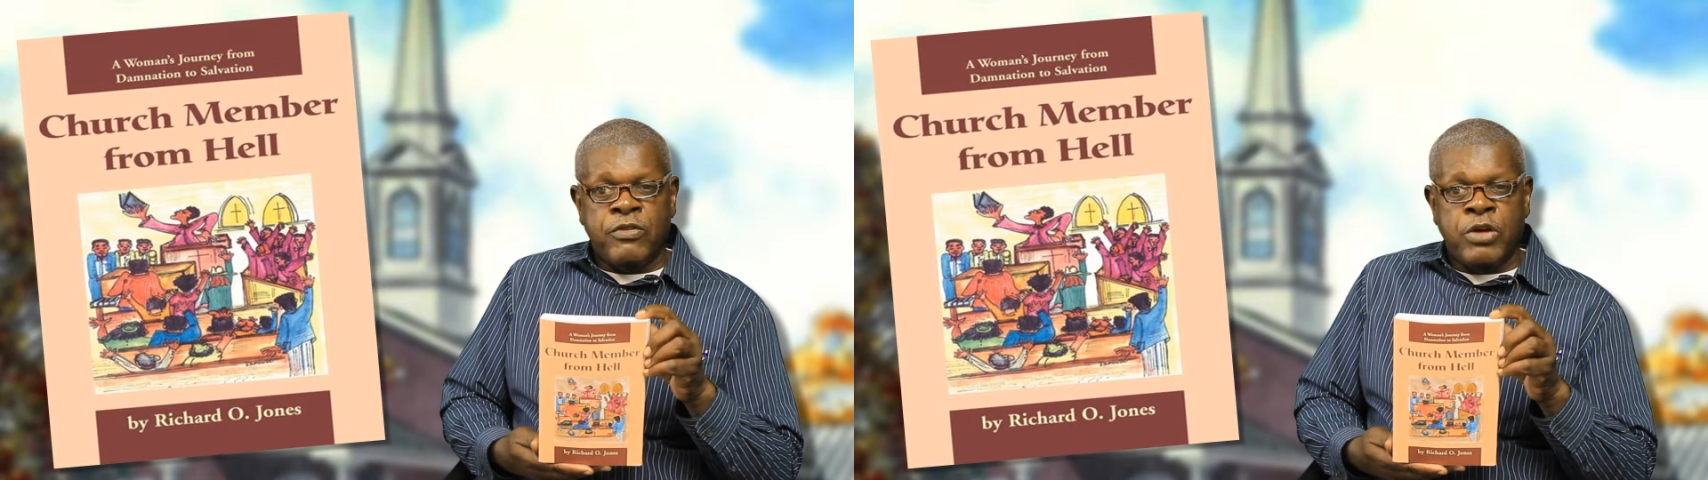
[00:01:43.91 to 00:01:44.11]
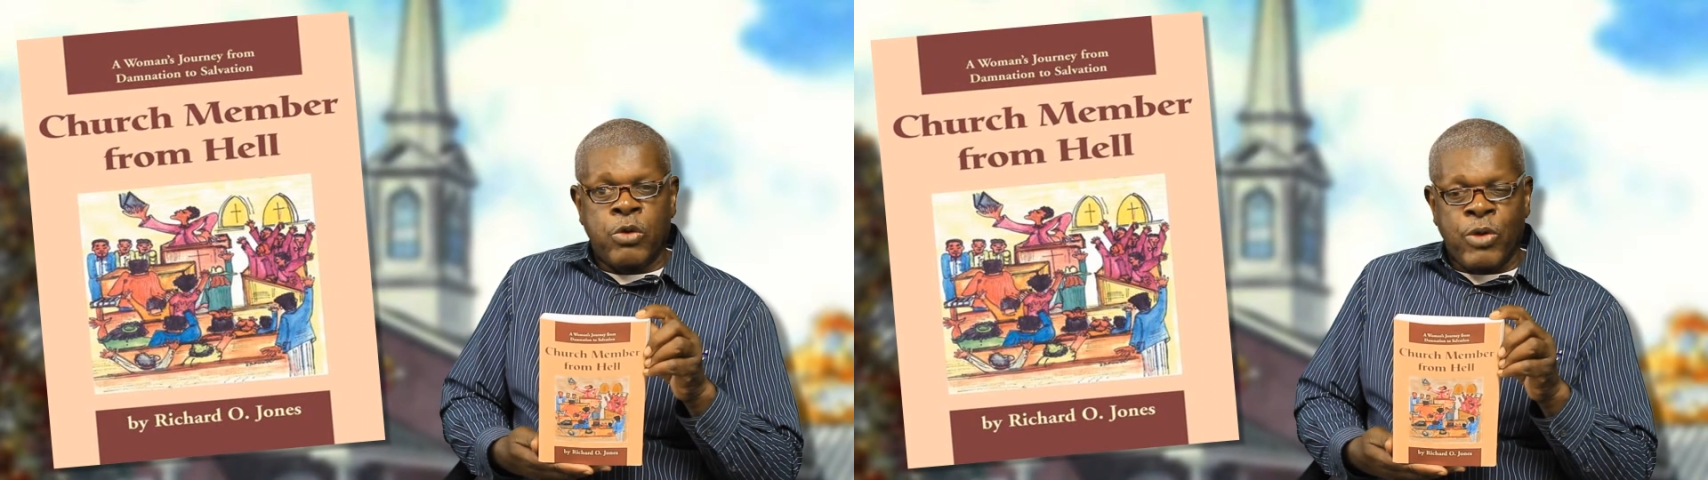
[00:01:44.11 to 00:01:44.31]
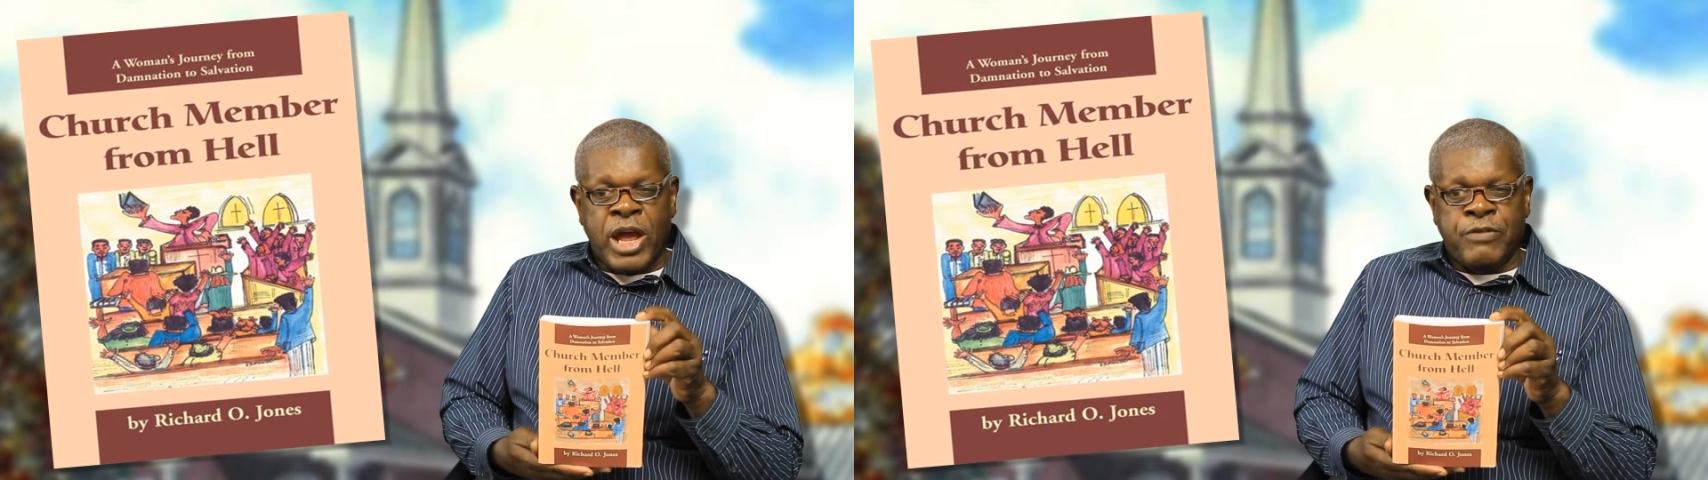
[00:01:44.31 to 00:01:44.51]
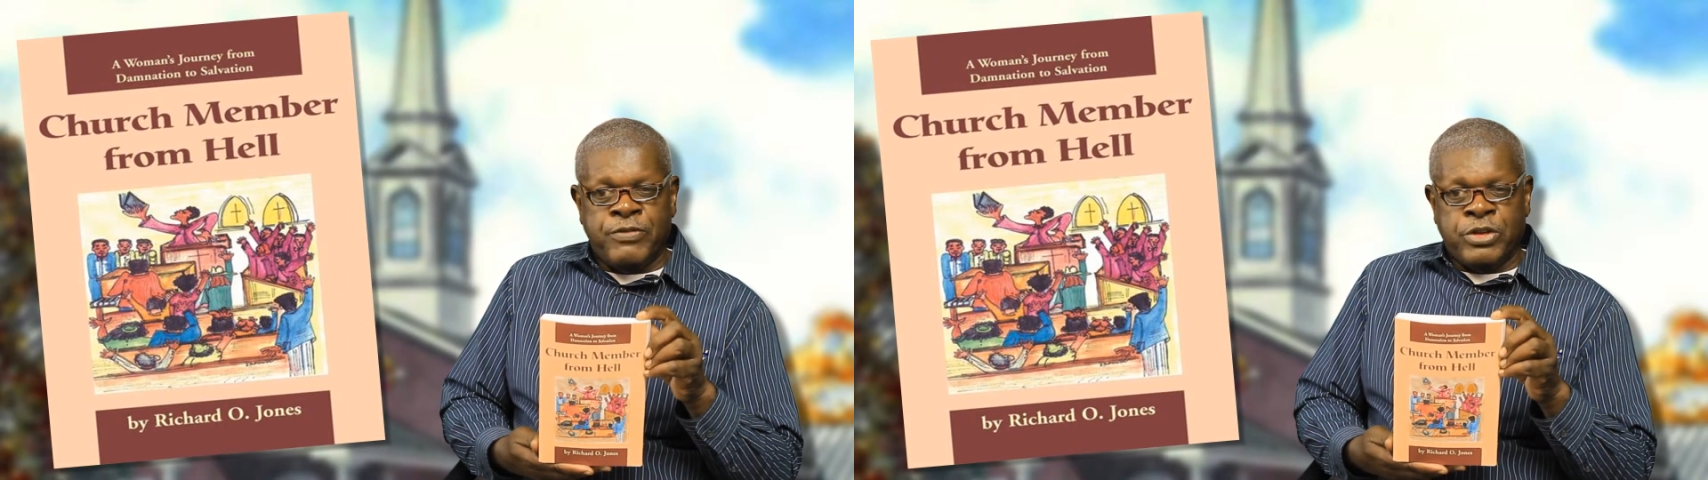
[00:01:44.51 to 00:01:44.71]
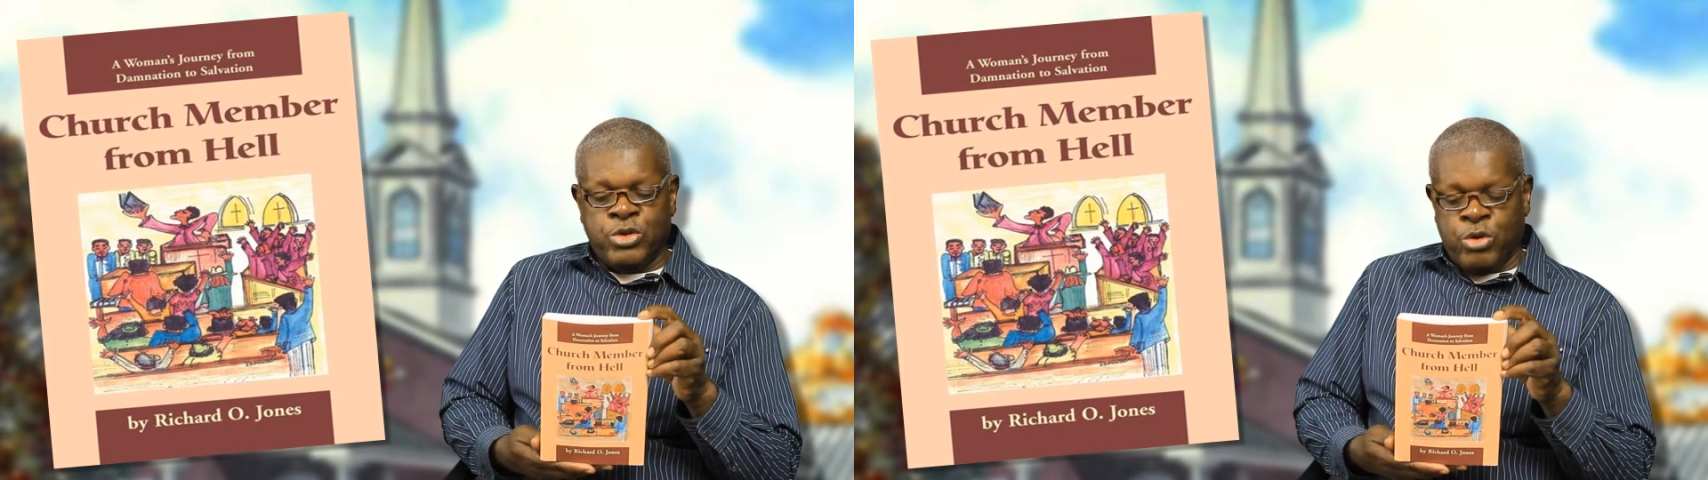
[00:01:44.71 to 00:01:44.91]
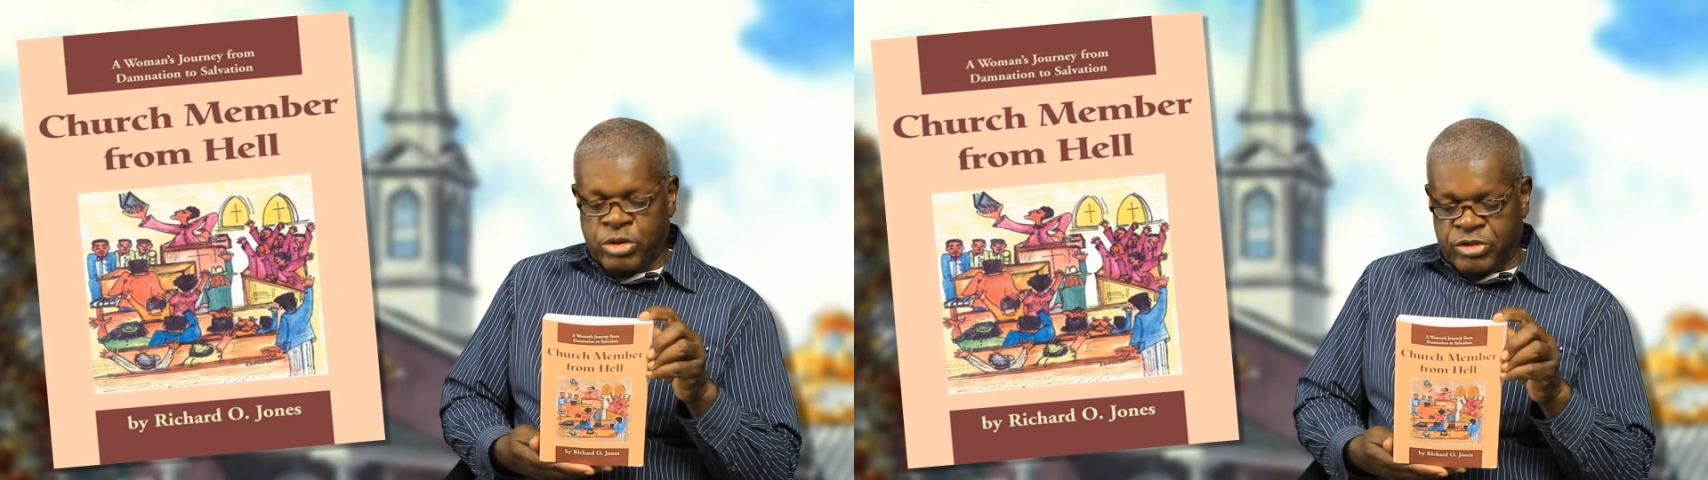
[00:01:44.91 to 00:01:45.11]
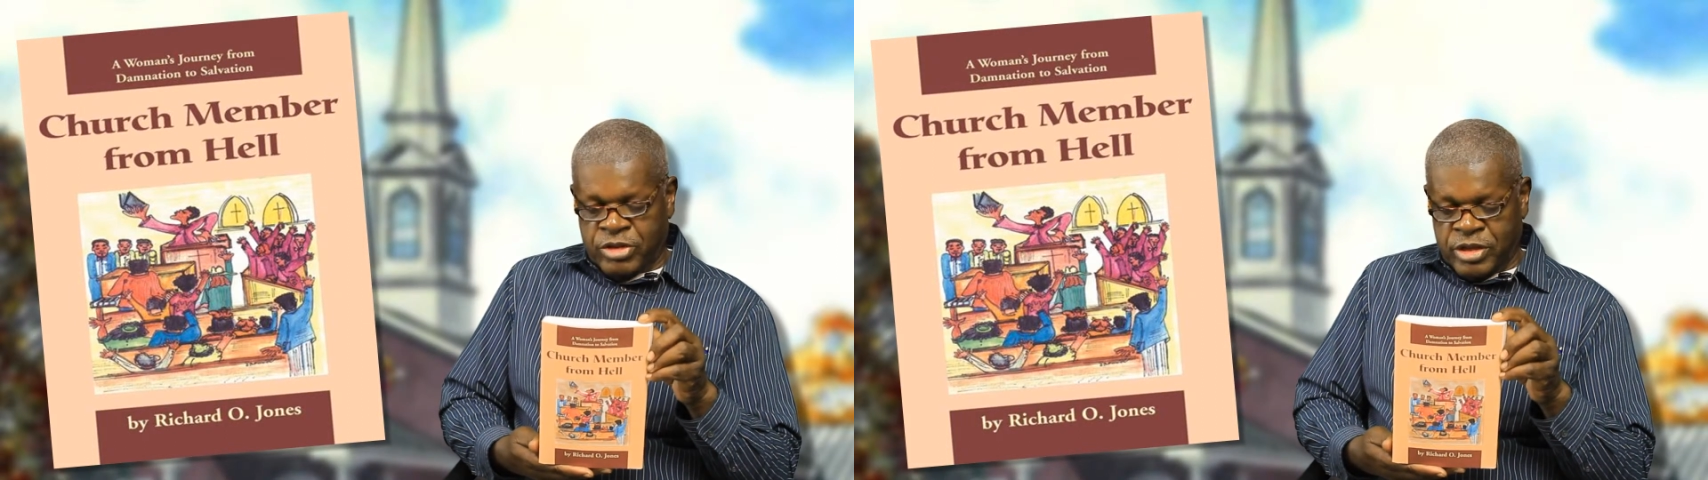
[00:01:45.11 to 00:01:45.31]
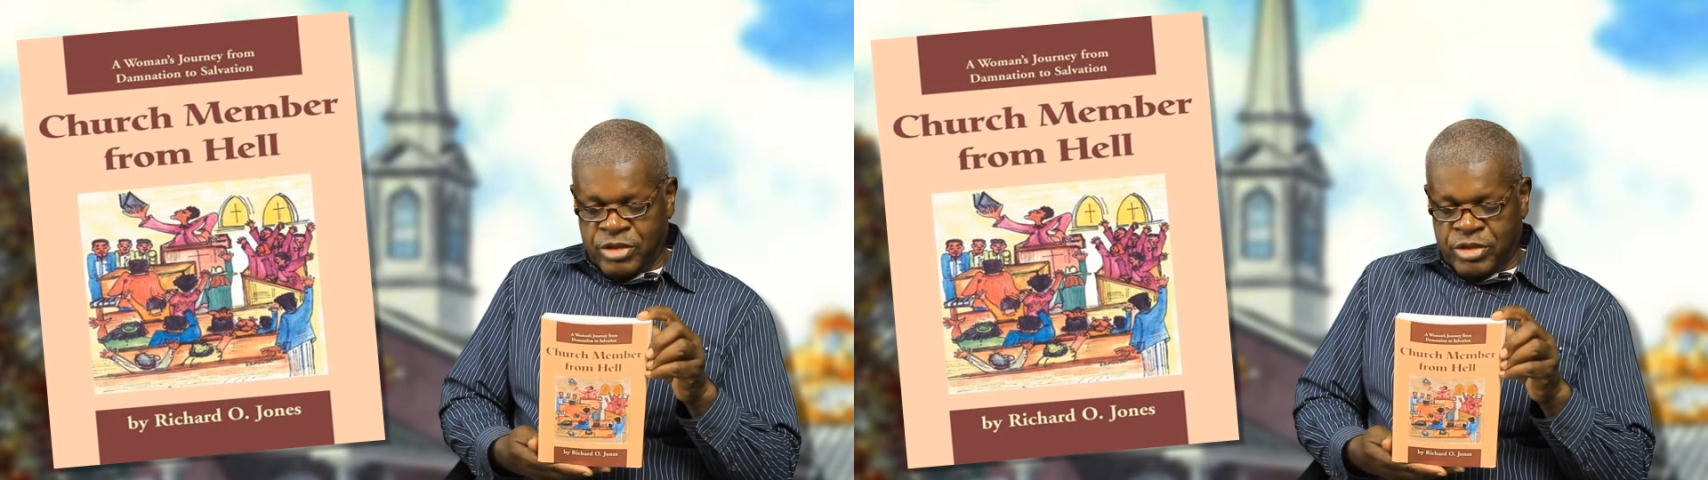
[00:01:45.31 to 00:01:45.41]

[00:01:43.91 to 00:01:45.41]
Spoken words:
arrive victoriously.